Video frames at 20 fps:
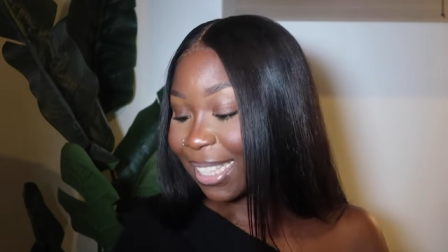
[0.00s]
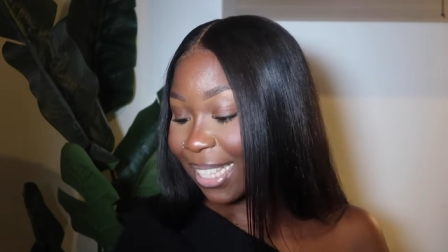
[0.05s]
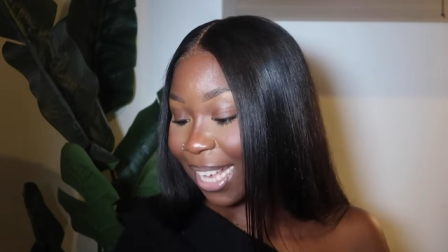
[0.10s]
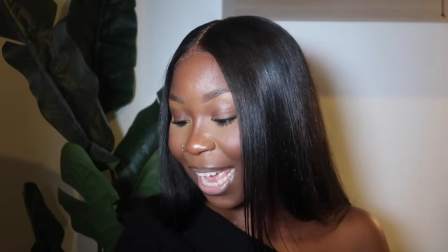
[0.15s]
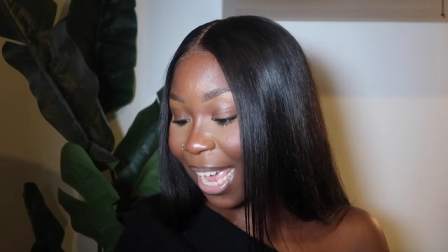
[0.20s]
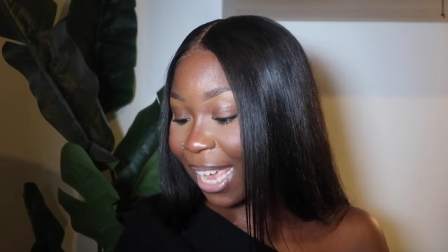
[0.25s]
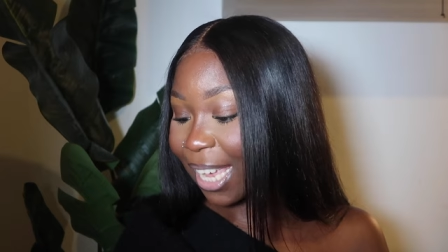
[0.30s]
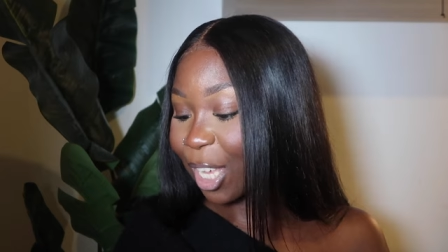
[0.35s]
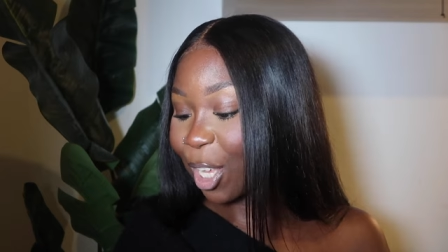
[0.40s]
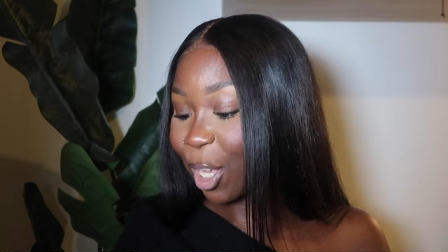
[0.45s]

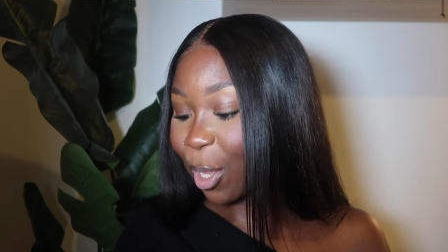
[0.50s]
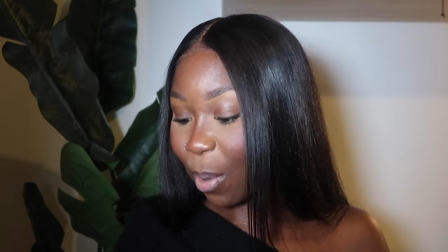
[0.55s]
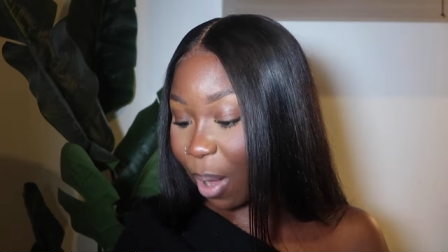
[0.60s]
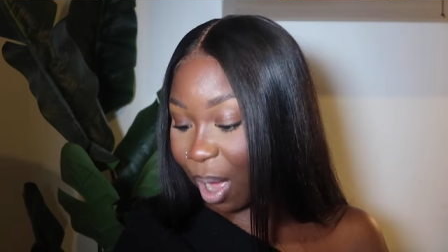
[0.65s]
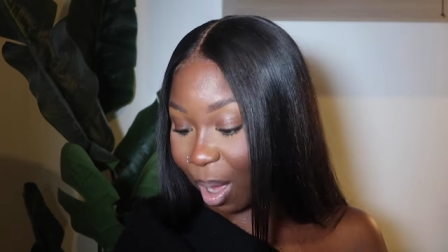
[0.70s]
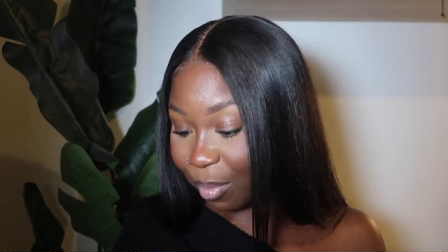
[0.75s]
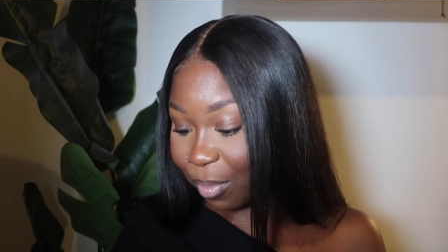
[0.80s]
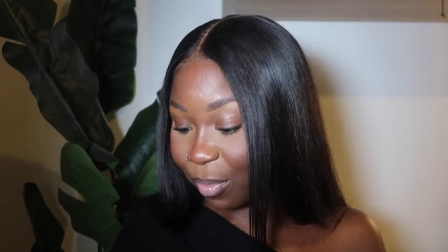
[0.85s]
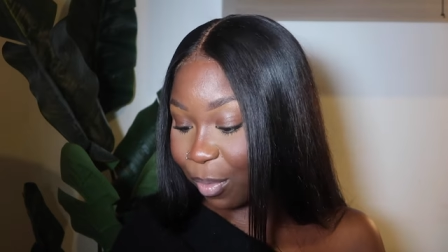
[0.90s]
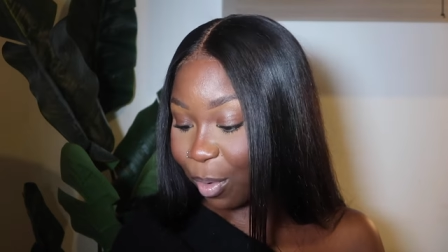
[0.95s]
take you
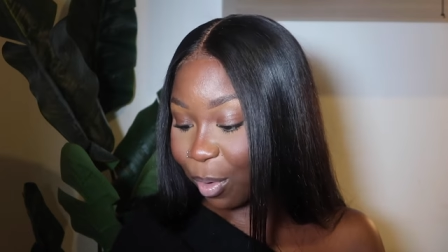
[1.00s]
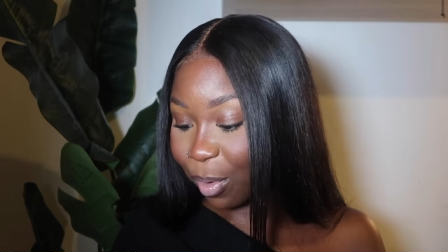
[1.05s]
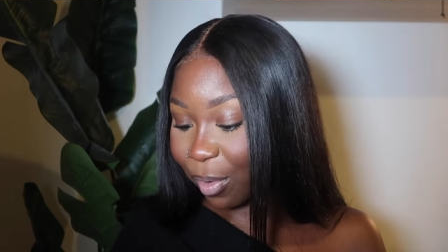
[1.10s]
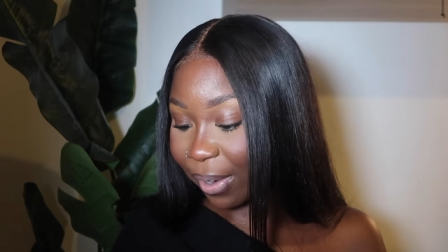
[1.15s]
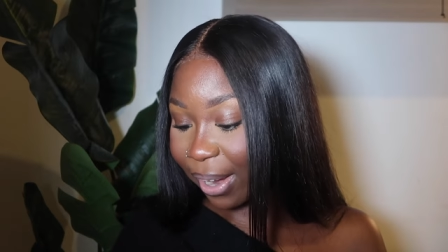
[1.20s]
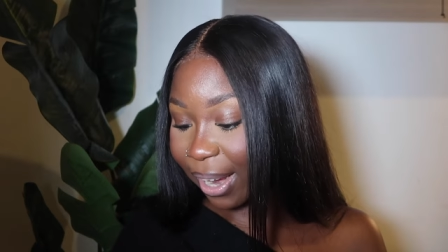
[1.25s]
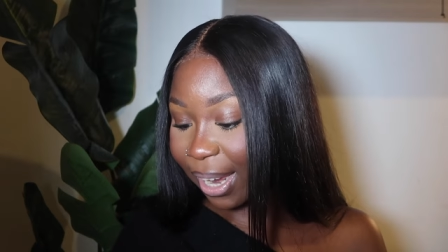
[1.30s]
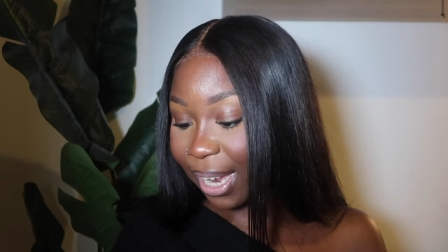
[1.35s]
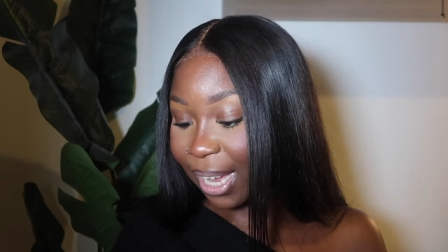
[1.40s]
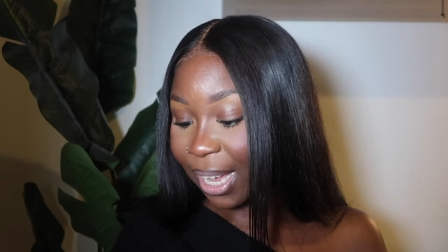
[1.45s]
up
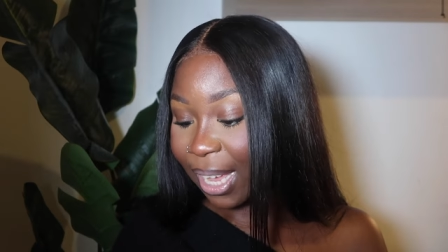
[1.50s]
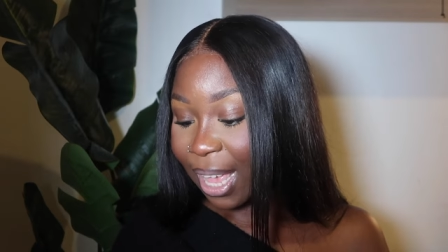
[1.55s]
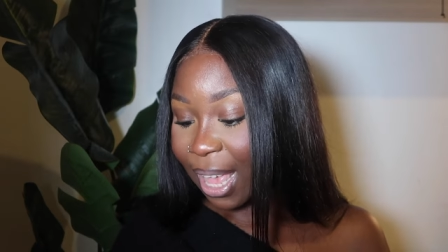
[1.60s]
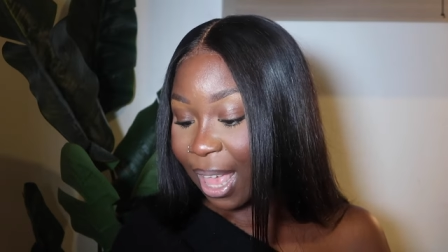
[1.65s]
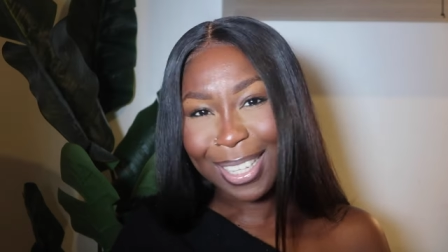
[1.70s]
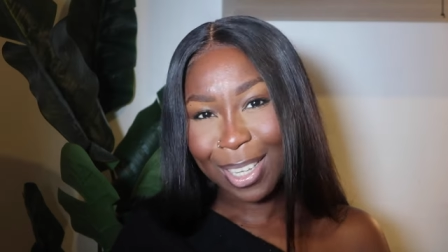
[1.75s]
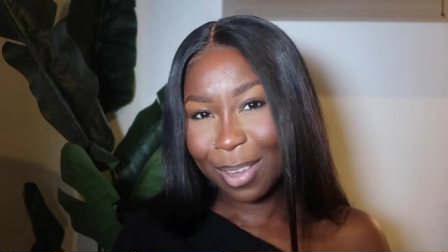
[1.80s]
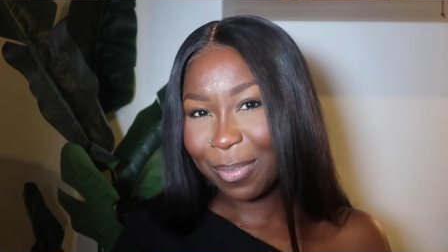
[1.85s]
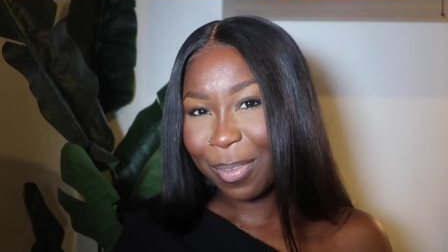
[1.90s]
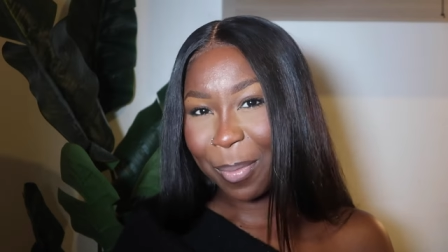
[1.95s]
for it.
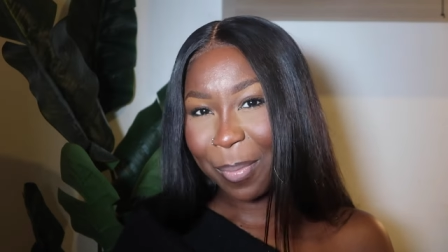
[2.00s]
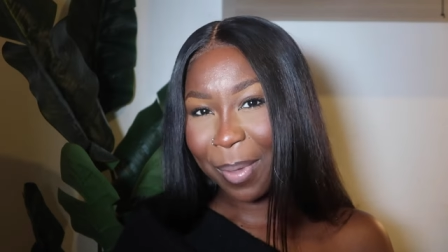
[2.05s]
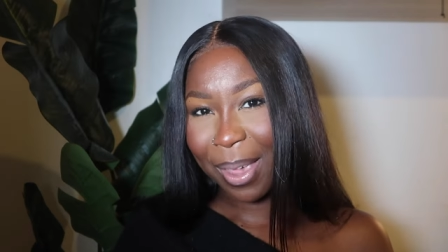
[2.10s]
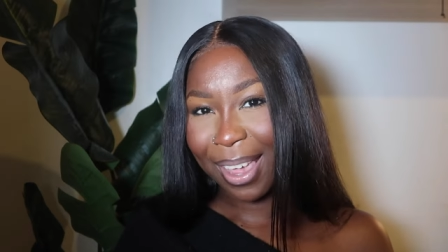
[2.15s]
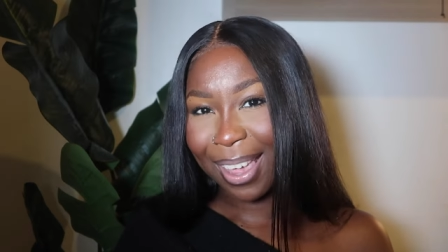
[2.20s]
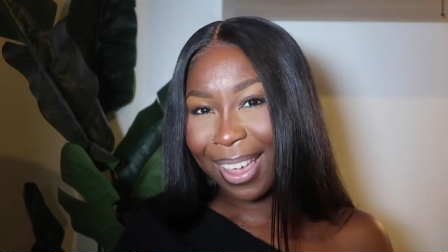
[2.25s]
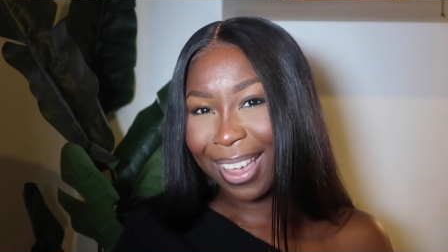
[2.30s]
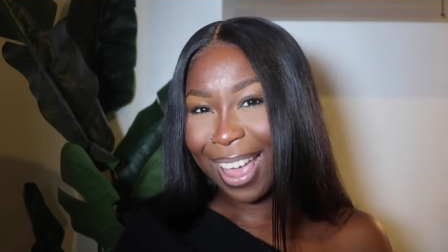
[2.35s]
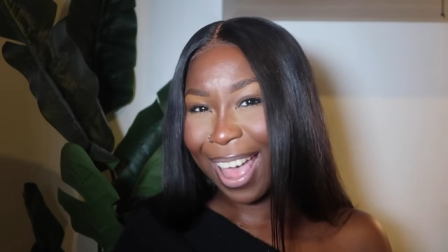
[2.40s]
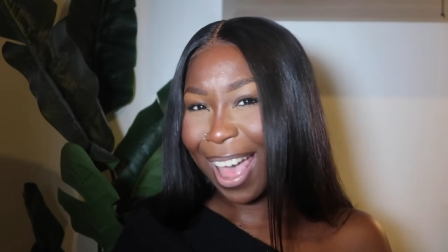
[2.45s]
That's it for
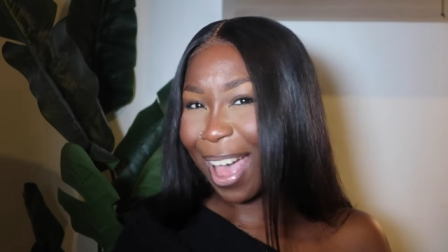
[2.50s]
me.